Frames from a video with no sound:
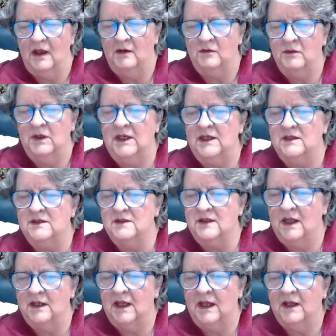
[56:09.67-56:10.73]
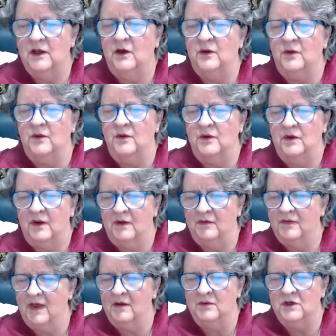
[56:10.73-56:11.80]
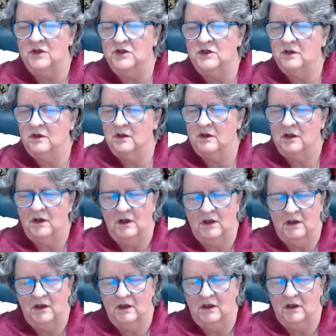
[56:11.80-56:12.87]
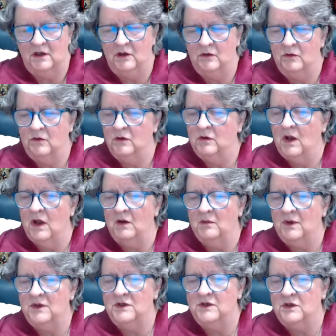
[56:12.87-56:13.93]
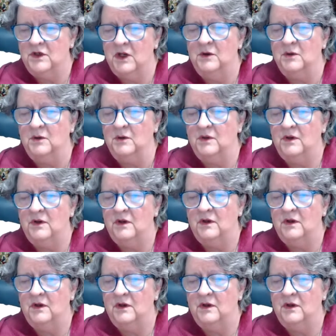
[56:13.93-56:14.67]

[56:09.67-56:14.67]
And release and let go of that which you do not want to know.